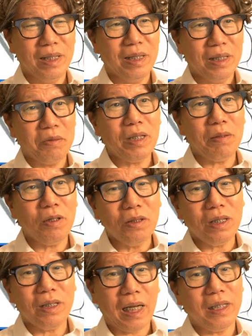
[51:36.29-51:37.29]
Because if an
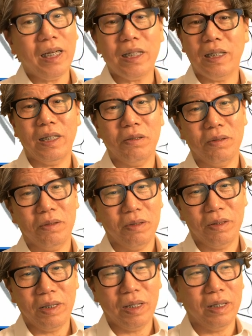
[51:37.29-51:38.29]
underbite occurs,
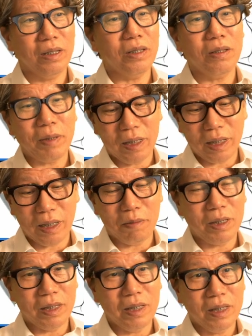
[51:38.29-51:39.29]
it must be
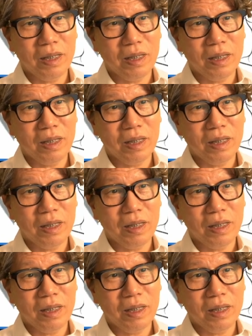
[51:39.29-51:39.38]
corrected,